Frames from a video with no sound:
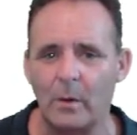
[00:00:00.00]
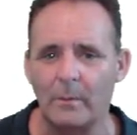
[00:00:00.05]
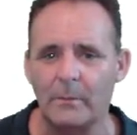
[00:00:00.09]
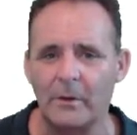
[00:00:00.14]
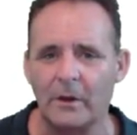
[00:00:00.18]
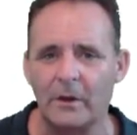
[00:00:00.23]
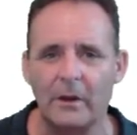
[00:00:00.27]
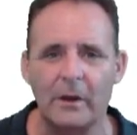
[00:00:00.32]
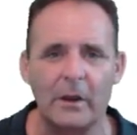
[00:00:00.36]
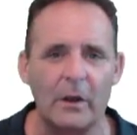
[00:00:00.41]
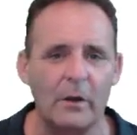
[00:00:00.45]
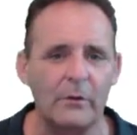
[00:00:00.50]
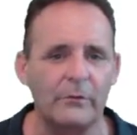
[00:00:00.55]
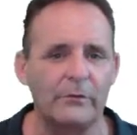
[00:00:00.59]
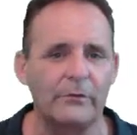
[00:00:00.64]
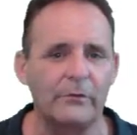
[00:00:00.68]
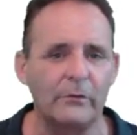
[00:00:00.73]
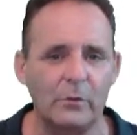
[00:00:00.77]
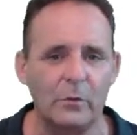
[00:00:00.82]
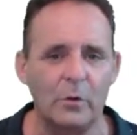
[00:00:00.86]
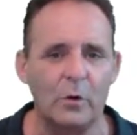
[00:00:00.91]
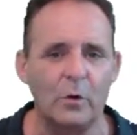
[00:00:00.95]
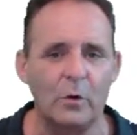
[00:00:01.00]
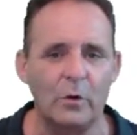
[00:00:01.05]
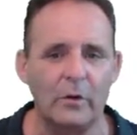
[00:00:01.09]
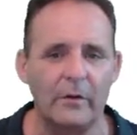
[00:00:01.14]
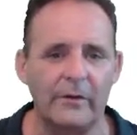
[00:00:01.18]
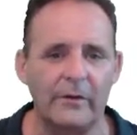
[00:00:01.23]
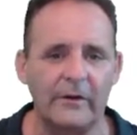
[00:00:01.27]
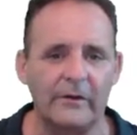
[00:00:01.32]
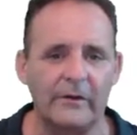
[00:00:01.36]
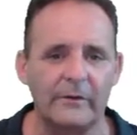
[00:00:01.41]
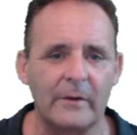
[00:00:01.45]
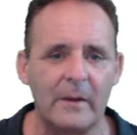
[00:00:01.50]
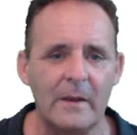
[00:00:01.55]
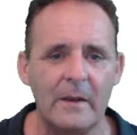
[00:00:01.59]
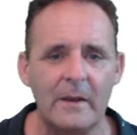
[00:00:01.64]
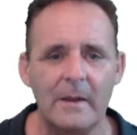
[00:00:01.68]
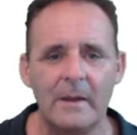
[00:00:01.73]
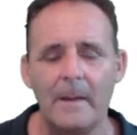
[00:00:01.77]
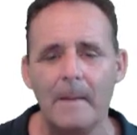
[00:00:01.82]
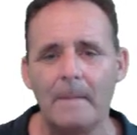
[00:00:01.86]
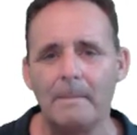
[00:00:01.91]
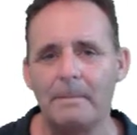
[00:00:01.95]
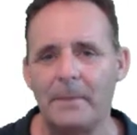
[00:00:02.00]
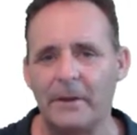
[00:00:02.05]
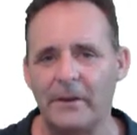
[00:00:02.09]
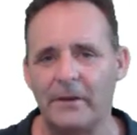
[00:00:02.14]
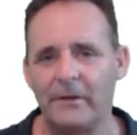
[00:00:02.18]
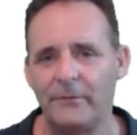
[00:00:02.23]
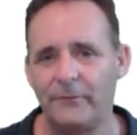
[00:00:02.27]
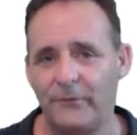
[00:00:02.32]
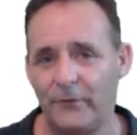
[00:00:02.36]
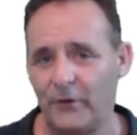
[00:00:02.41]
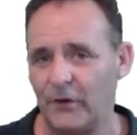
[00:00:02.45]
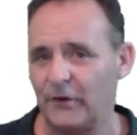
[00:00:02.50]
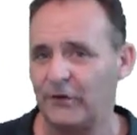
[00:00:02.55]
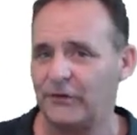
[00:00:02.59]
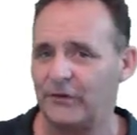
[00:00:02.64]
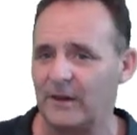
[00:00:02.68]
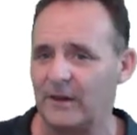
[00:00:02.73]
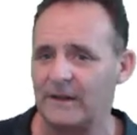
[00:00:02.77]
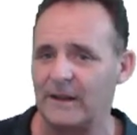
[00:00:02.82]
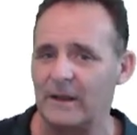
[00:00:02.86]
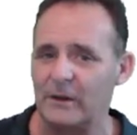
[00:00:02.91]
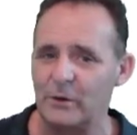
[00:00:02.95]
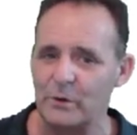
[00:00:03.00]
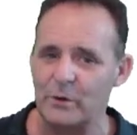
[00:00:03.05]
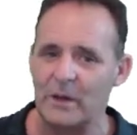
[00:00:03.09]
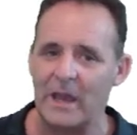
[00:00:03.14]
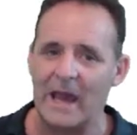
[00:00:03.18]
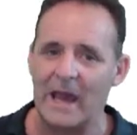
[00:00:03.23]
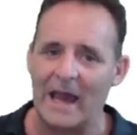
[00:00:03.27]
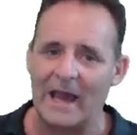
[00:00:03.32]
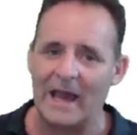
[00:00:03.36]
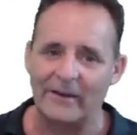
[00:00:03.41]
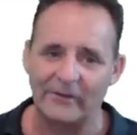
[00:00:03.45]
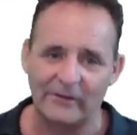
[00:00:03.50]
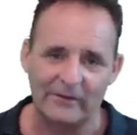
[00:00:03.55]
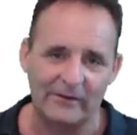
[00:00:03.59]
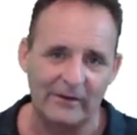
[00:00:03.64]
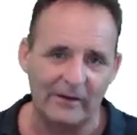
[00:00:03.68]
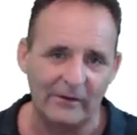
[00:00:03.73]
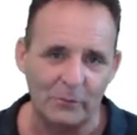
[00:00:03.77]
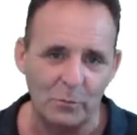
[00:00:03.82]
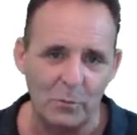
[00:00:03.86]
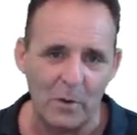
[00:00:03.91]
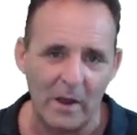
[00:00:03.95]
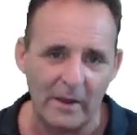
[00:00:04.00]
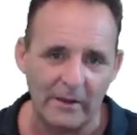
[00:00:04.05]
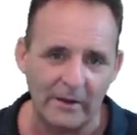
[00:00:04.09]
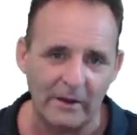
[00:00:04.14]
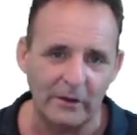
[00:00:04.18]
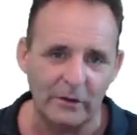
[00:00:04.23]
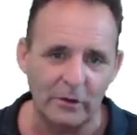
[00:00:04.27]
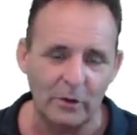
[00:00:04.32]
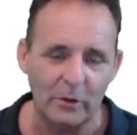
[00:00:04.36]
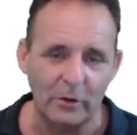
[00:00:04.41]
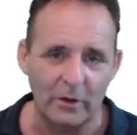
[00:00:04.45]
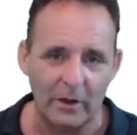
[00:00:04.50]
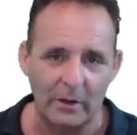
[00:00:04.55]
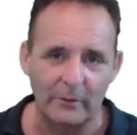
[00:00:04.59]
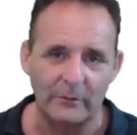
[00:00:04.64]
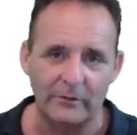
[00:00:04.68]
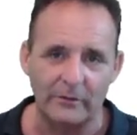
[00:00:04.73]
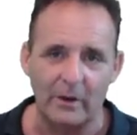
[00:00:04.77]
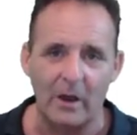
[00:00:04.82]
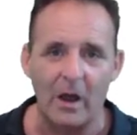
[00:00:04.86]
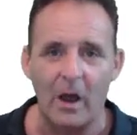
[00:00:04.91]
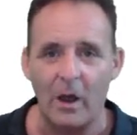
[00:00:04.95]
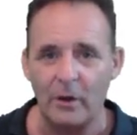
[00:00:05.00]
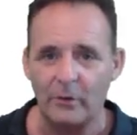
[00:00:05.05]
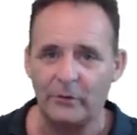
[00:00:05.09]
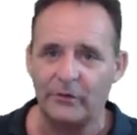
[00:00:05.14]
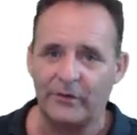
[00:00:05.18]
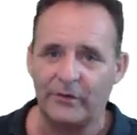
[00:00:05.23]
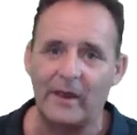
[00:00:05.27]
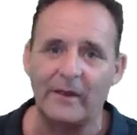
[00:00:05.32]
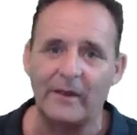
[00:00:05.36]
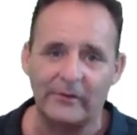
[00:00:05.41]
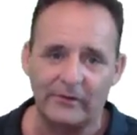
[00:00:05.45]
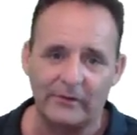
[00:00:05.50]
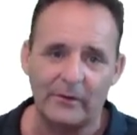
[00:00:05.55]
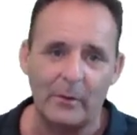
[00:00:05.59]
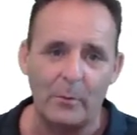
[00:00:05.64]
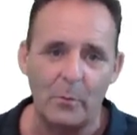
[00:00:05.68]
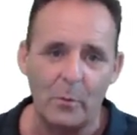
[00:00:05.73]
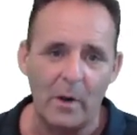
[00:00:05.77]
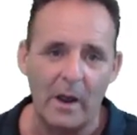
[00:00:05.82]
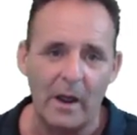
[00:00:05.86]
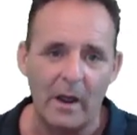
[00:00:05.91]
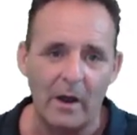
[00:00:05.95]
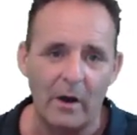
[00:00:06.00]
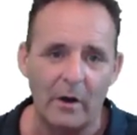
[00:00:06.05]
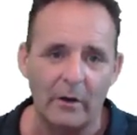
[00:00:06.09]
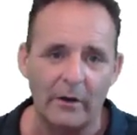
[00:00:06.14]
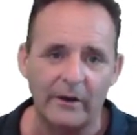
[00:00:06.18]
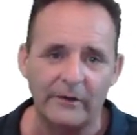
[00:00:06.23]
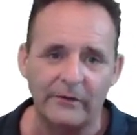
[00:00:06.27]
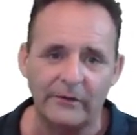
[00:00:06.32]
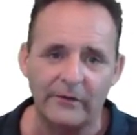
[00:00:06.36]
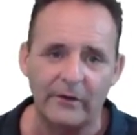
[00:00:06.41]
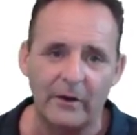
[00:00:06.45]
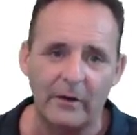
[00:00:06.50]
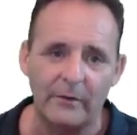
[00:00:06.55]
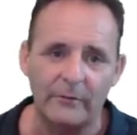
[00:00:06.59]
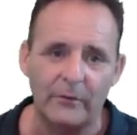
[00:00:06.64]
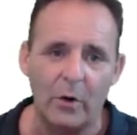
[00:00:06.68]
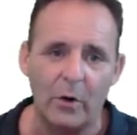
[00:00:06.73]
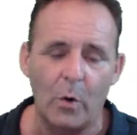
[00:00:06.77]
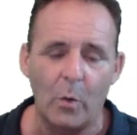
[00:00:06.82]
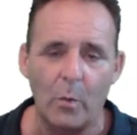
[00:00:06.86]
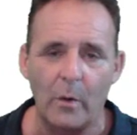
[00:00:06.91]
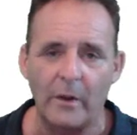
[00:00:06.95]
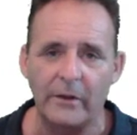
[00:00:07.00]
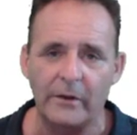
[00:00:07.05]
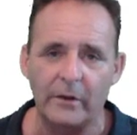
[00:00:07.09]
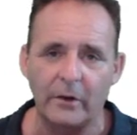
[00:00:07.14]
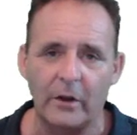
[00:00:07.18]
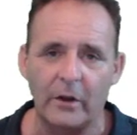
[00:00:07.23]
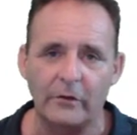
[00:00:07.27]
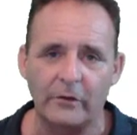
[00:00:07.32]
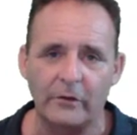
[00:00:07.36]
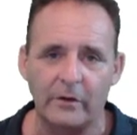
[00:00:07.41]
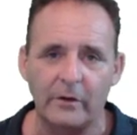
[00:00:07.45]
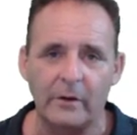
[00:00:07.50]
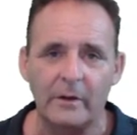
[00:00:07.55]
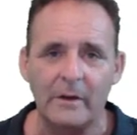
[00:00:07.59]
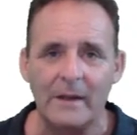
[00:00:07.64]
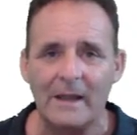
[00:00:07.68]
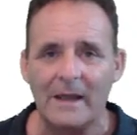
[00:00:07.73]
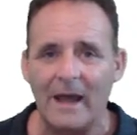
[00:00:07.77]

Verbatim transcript: I'm not going to go through all of this, but the first thing that you get asked is whether you're going to host that somewhere on a server or whether you're going to